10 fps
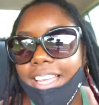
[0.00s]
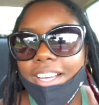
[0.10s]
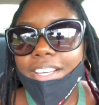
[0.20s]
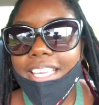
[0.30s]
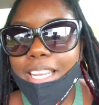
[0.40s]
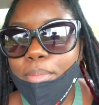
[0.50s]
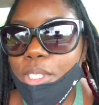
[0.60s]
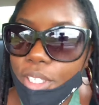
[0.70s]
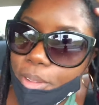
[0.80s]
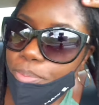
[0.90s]
okay, let me
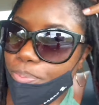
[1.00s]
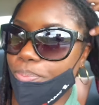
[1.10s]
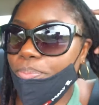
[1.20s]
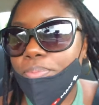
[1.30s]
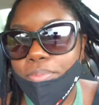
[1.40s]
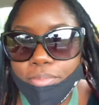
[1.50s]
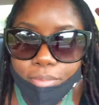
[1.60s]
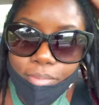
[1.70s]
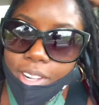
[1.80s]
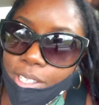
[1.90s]
show you.
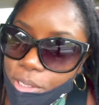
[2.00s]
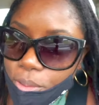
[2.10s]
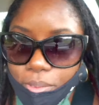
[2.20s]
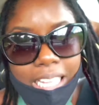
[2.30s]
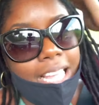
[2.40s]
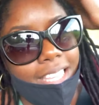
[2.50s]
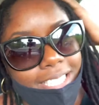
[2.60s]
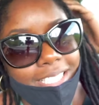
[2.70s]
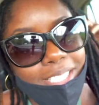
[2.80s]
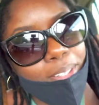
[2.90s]
So
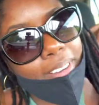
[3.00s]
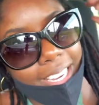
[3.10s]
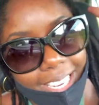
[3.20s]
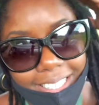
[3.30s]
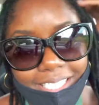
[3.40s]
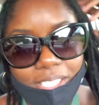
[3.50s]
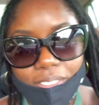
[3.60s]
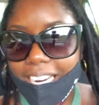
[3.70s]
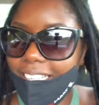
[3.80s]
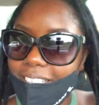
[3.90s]
this is the way it looks
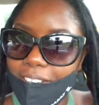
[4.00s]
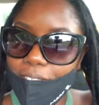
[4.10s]
right now.